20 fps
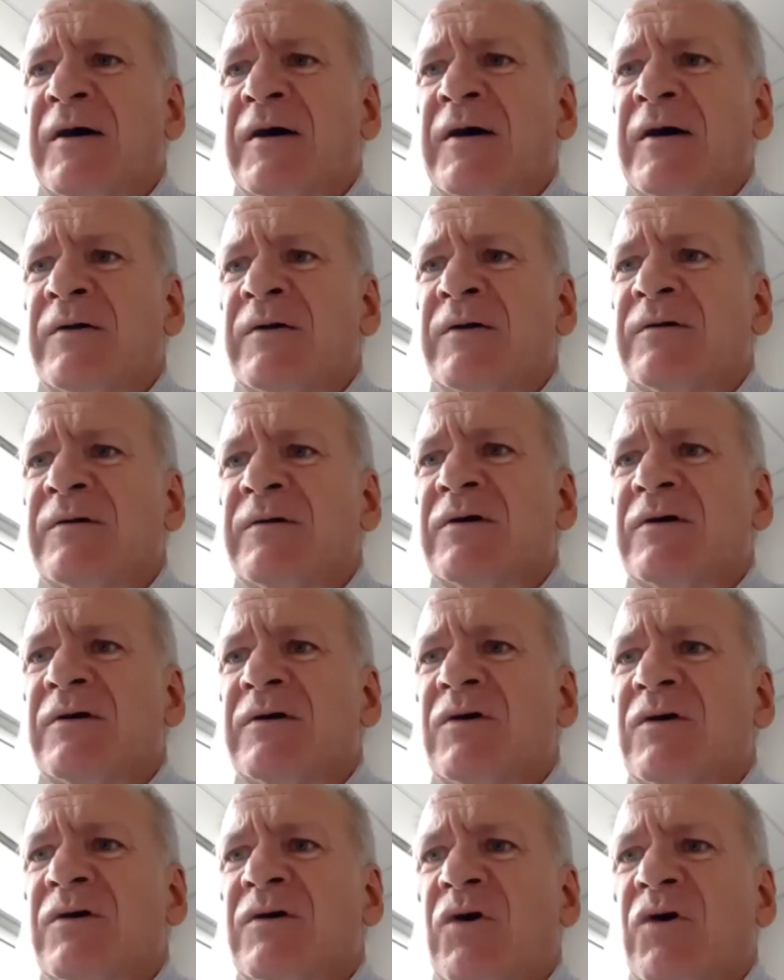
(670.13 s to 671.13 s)
number of
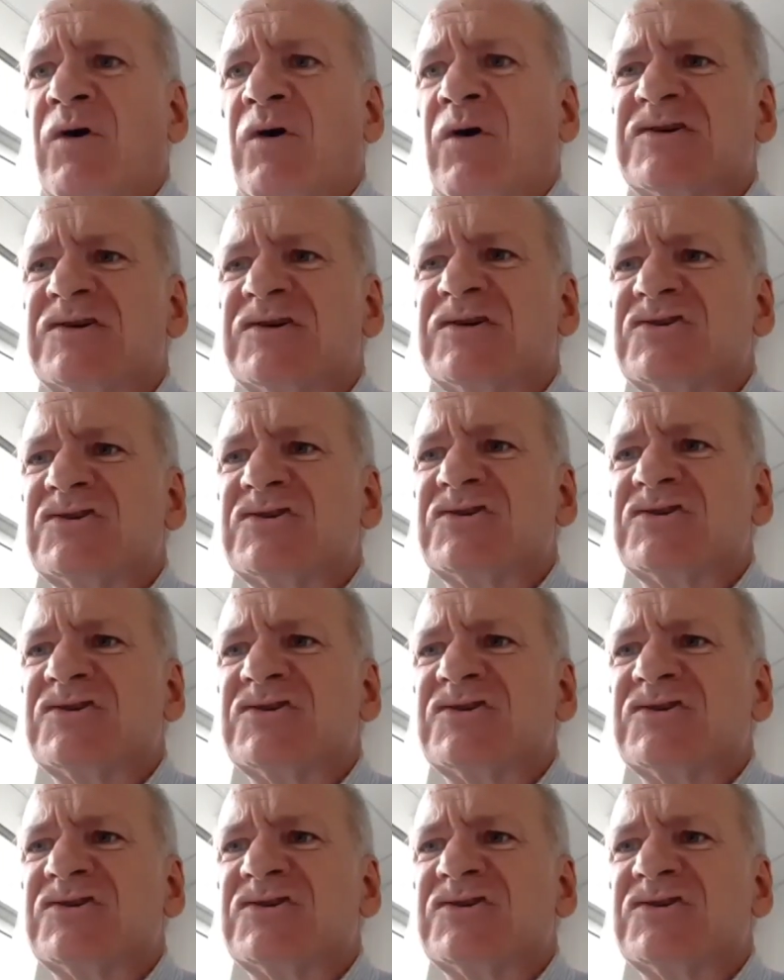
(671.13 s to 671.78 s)
other tests,